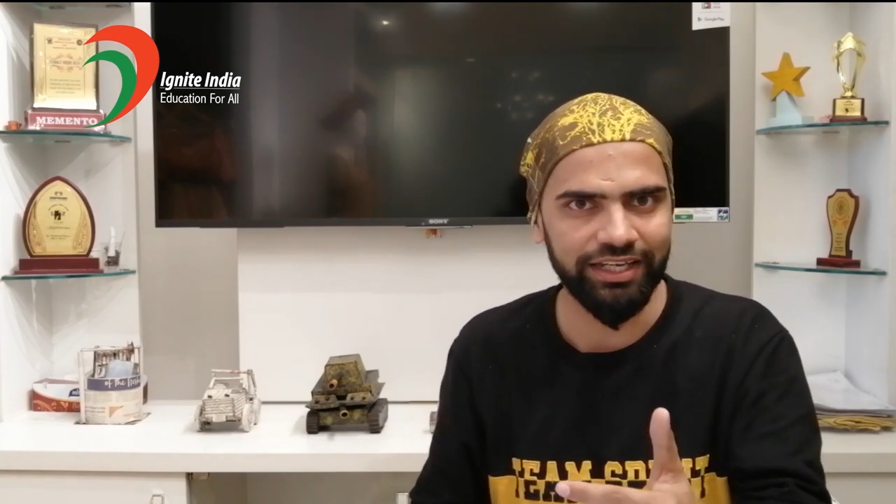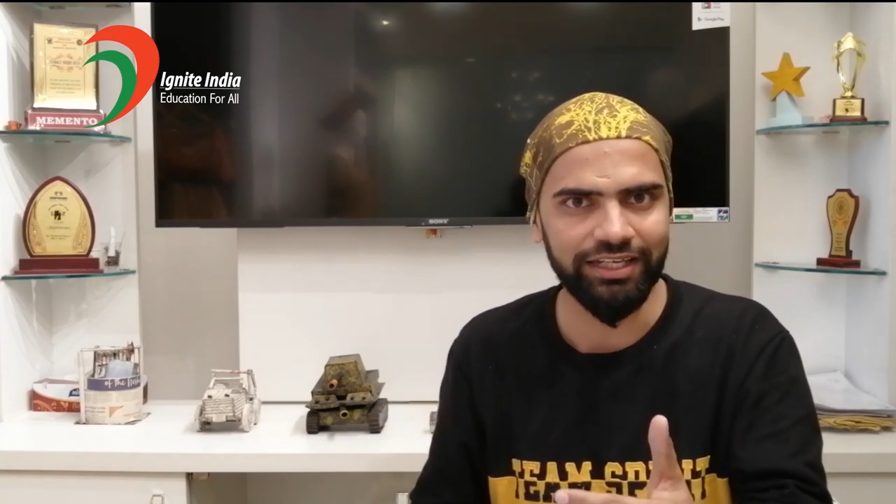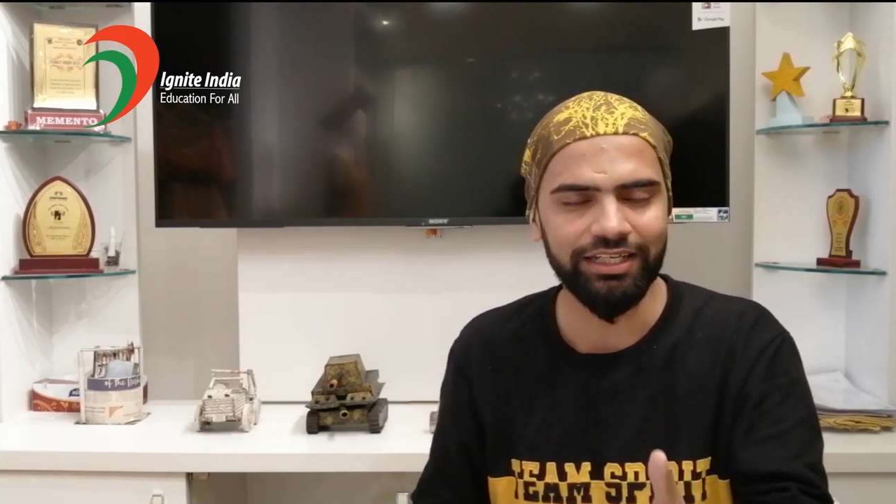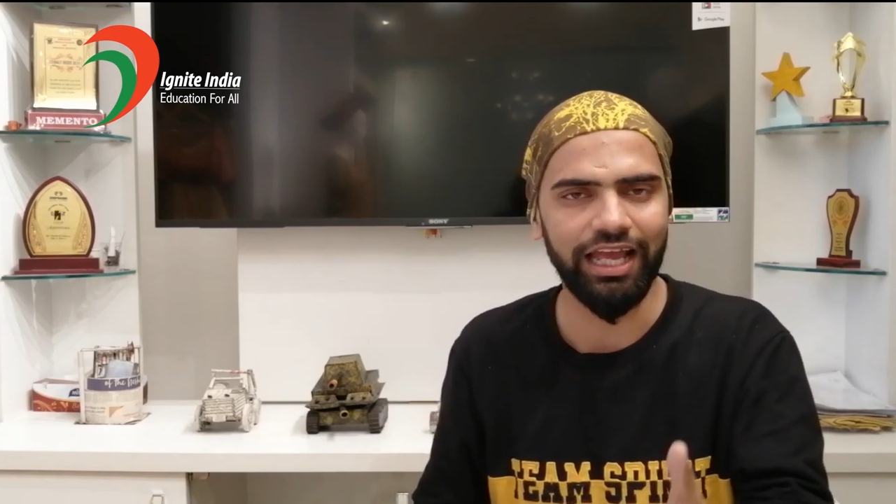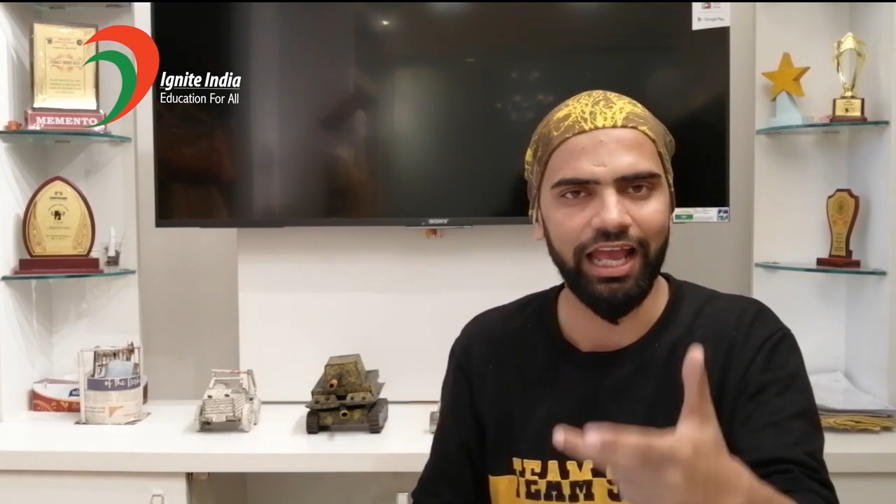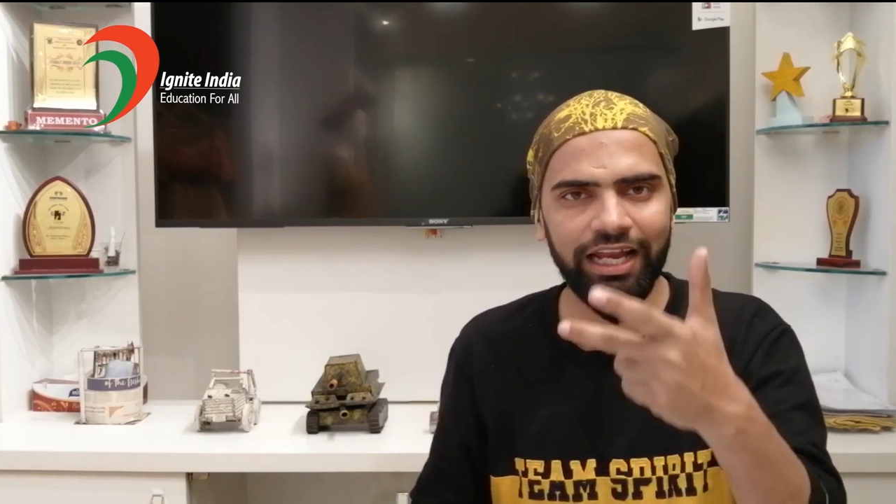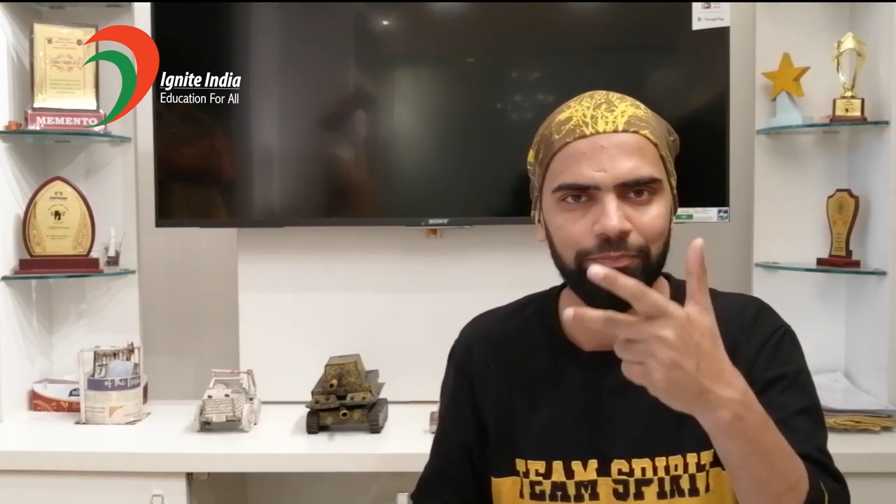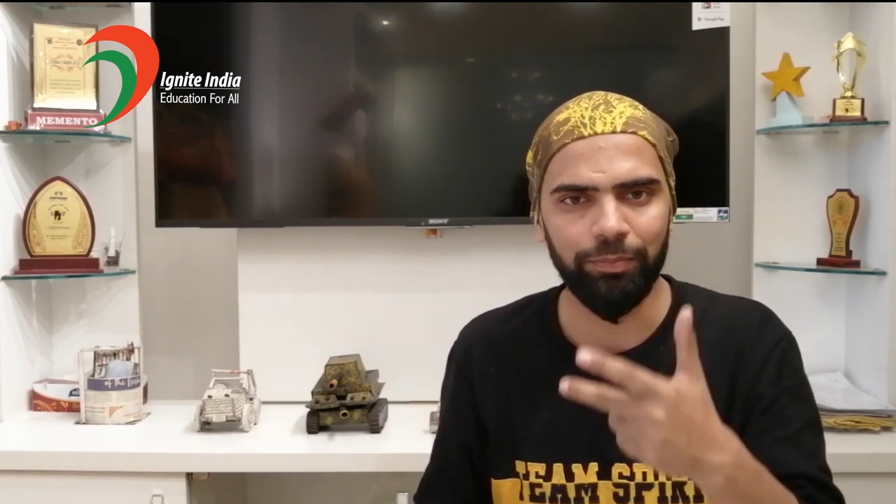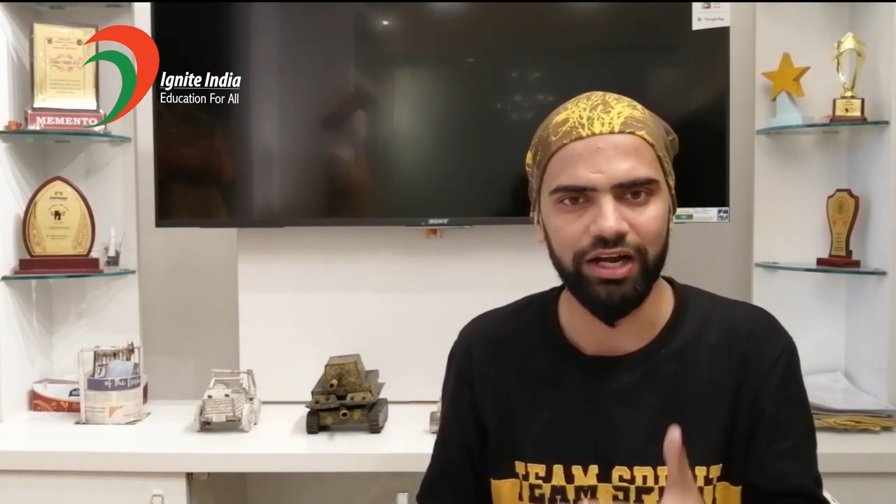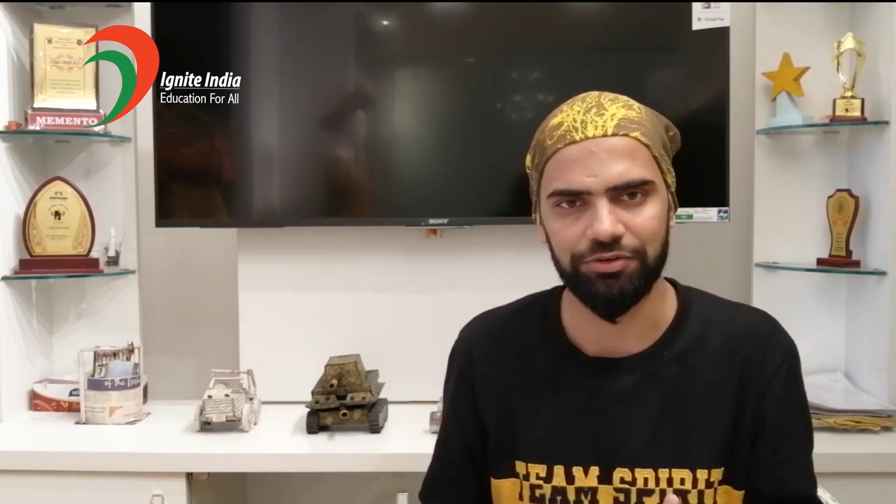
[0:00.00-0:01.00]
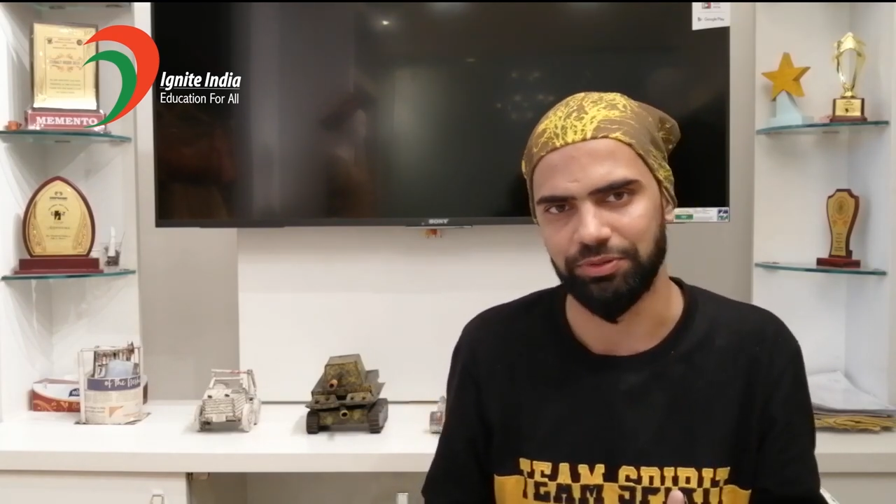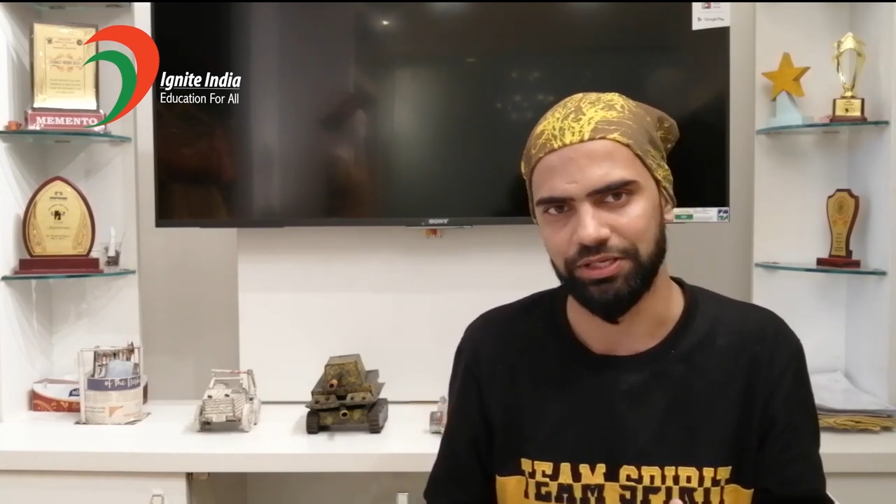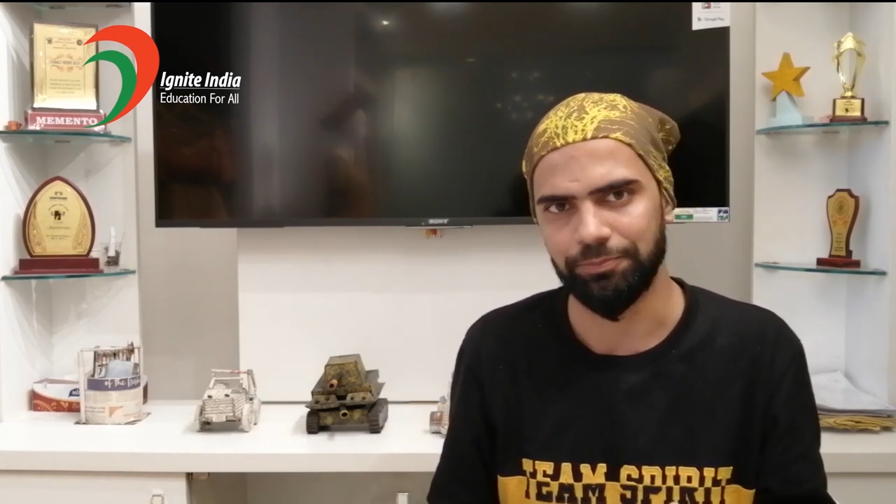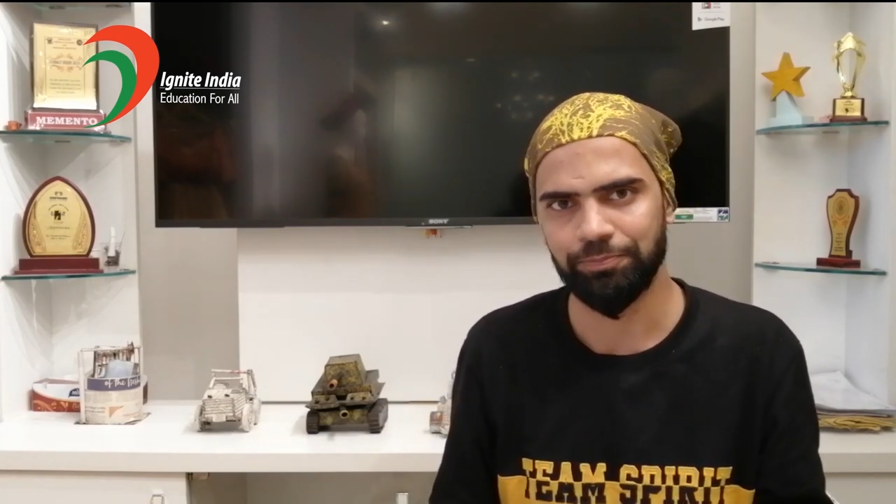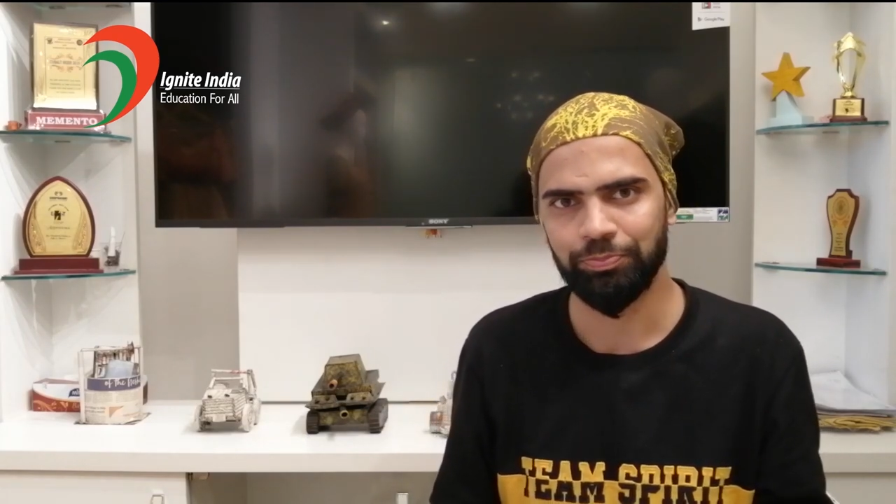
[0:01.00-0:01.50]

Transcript: a and part b